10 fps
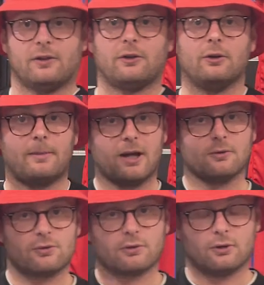the £2 draw,
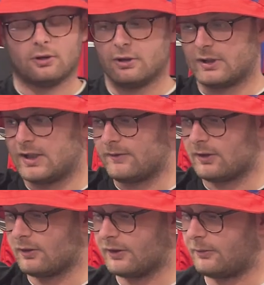give
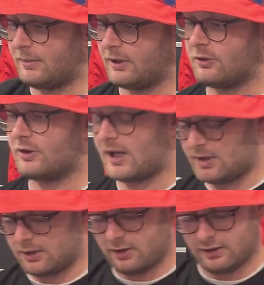it a nice big
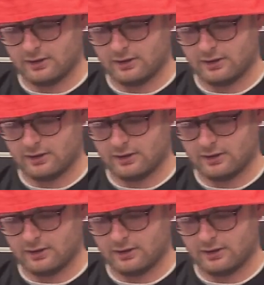shake.